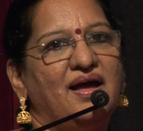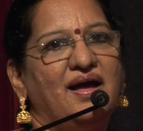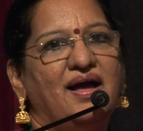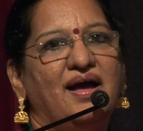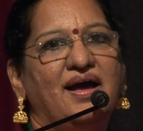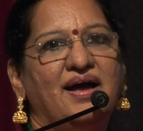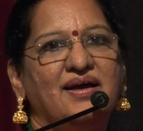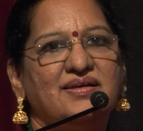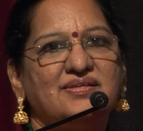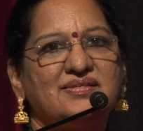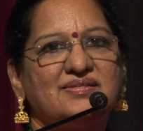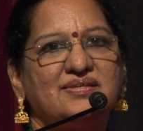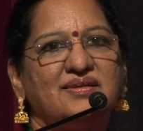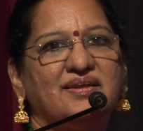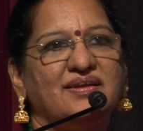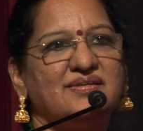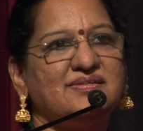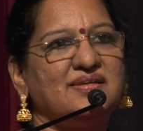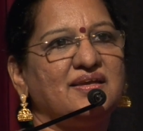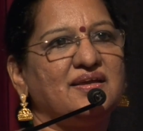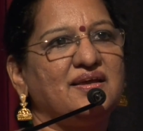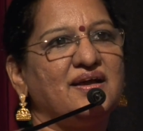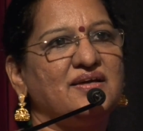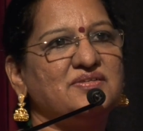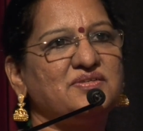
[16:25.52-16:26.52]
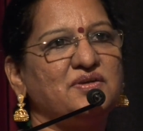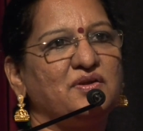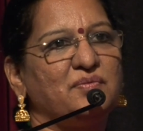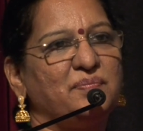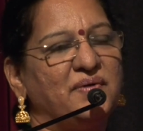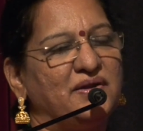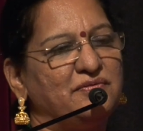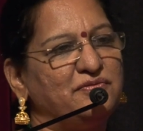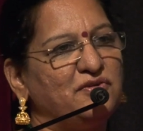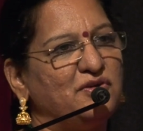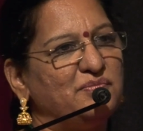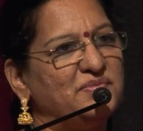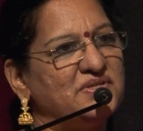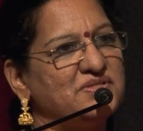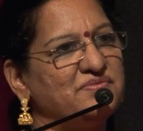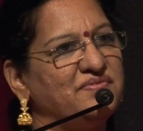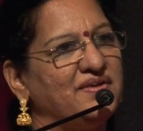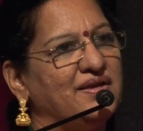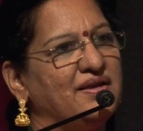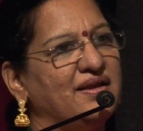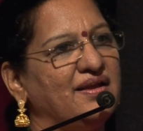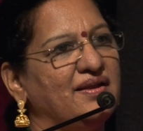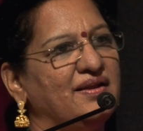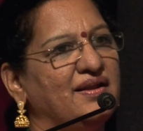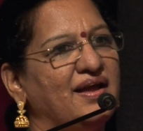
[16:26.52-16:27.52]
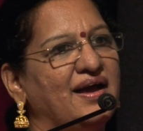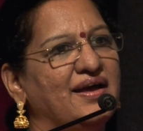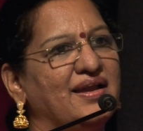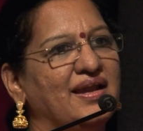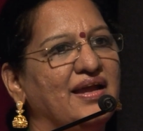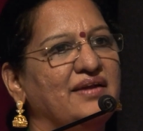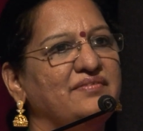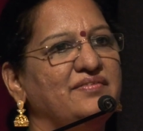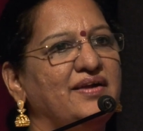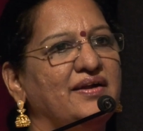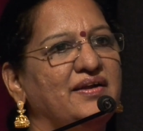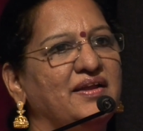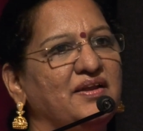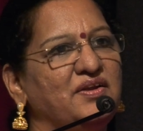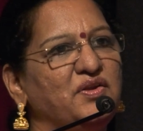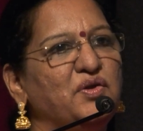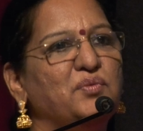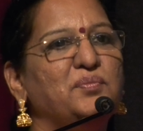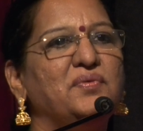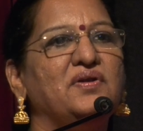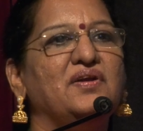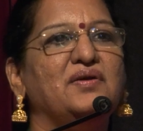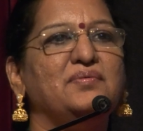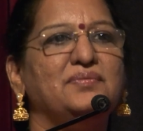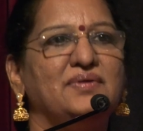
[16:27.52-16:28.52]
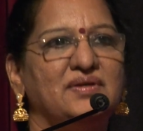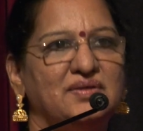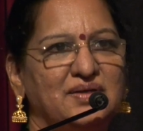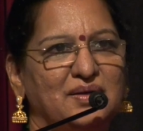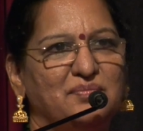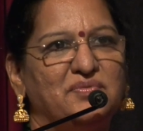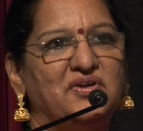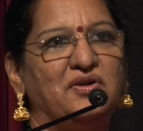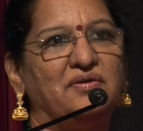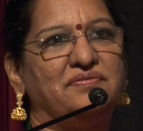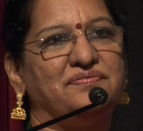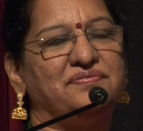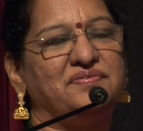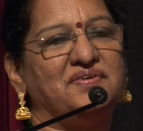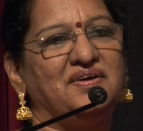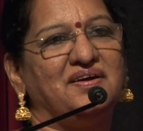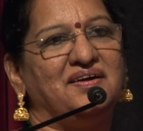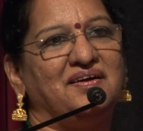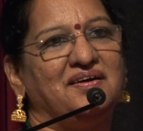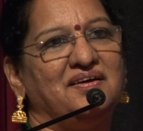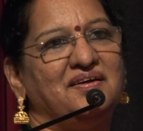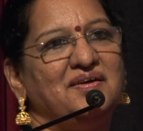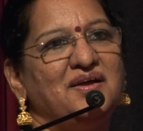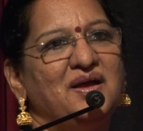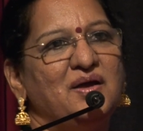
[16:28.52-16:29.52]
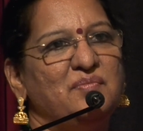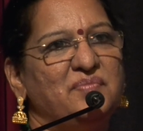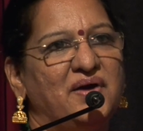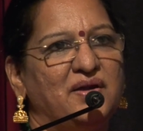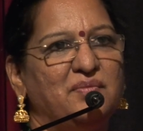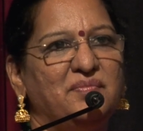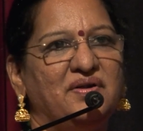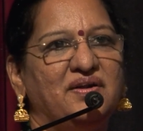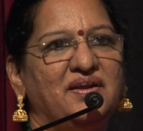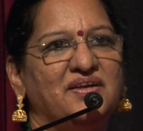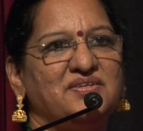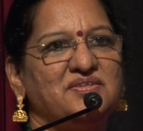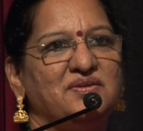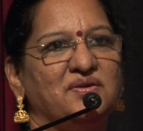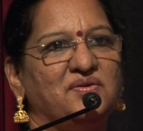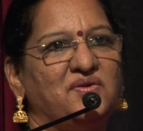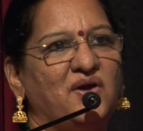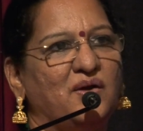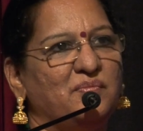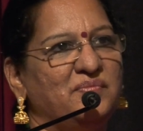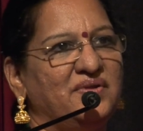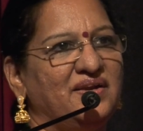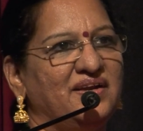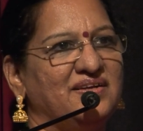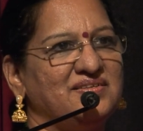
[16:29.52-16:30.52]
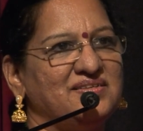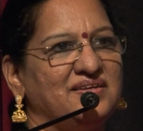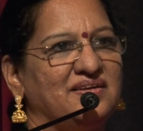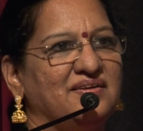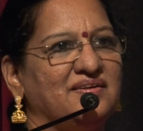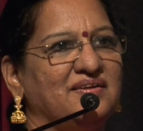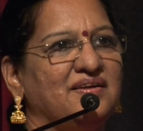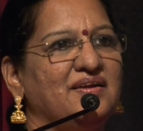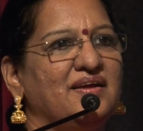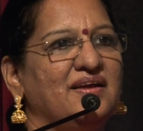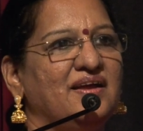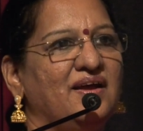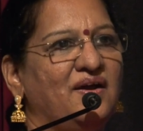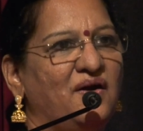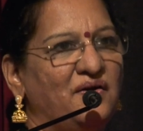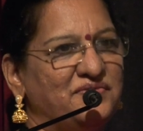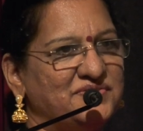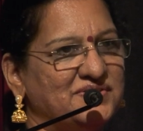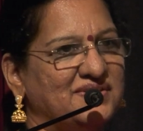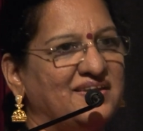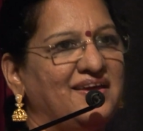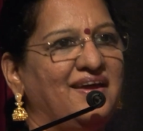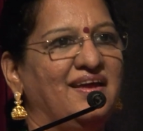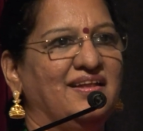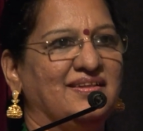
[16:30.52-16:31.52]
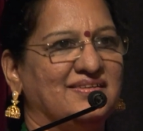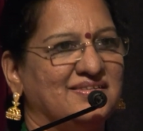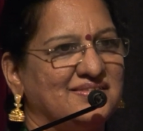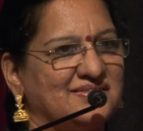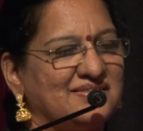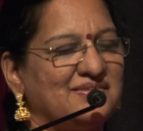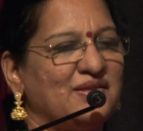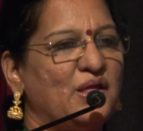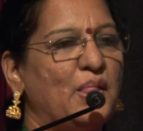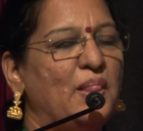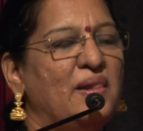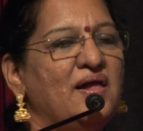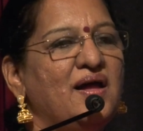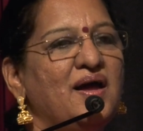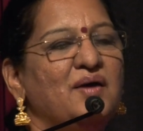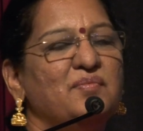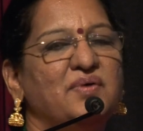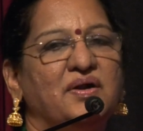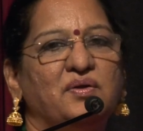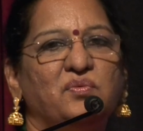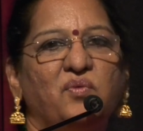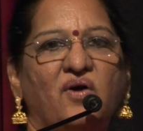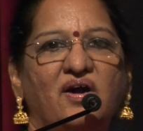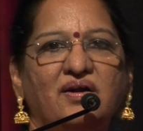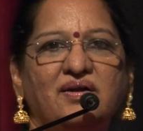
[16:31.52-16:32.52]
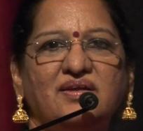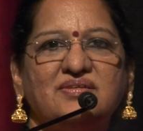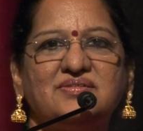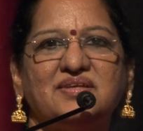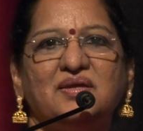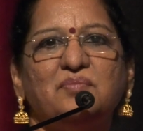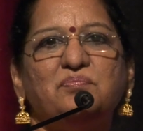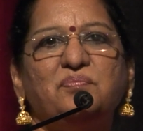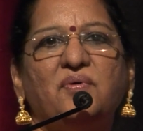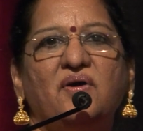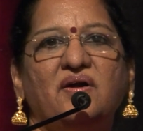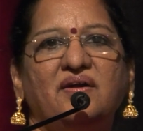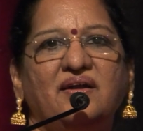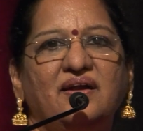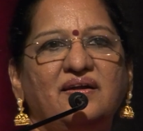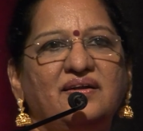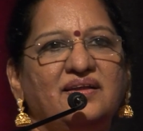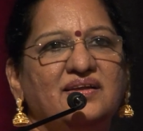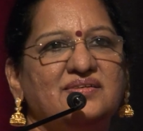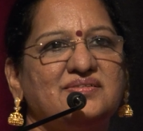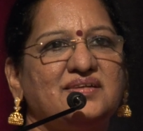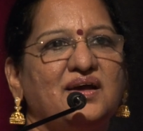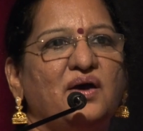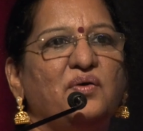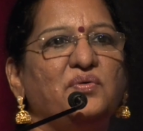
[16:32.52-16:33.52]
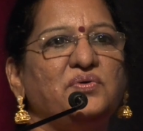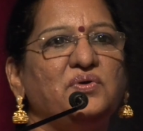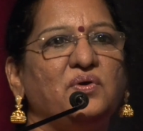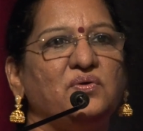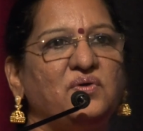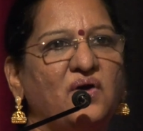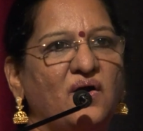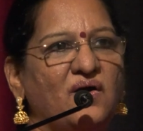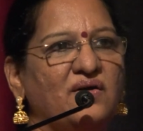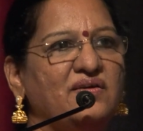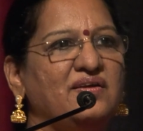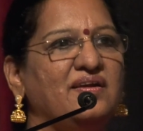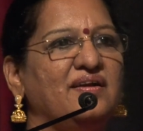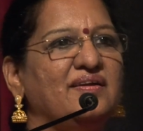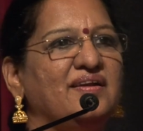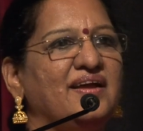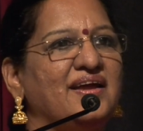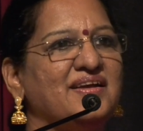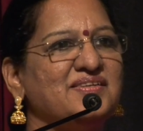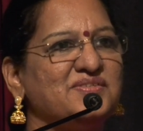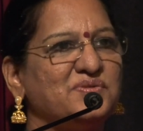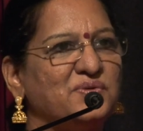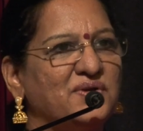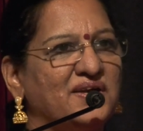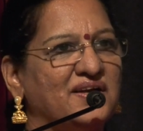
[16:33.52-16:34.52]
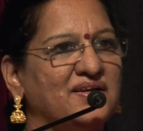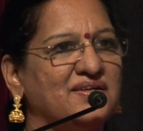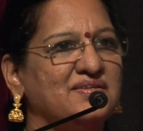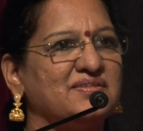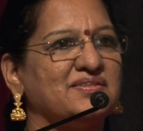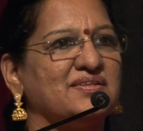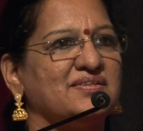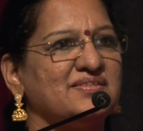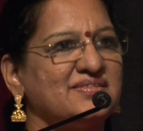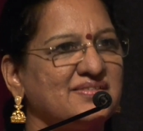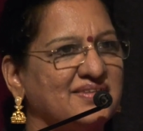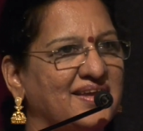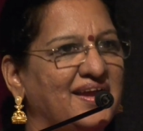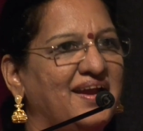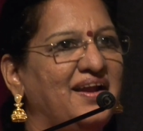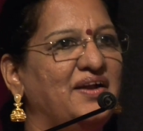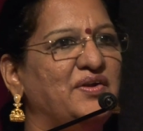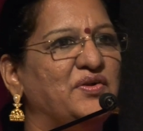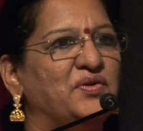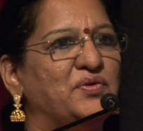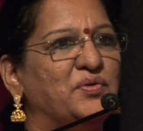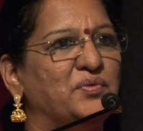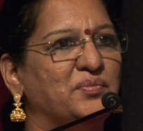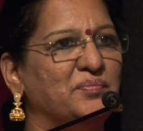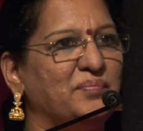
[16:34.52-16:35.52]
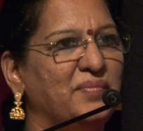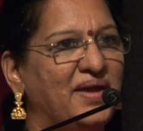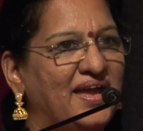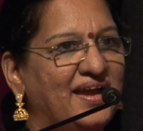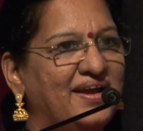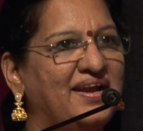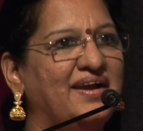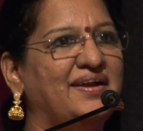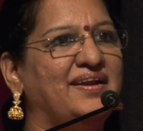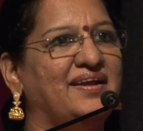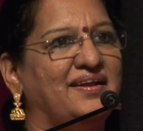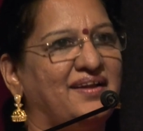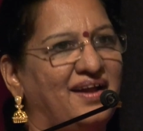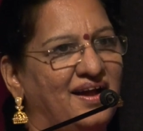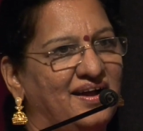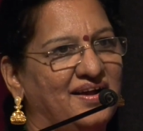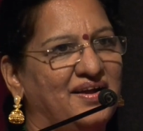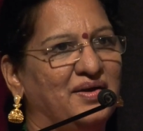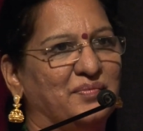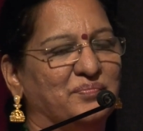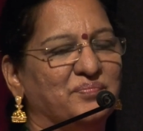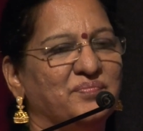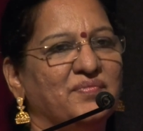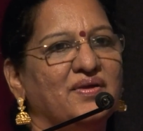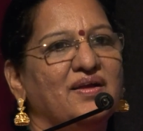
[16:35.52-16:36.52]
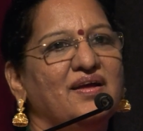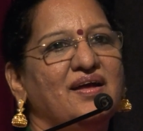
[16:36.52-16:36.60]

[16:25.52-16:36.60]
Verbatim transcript: as rasikas or performers, we can arrive at innumerable number of uh, permutation combination of scales. But what is important is how you concretize that scale to make it a ragam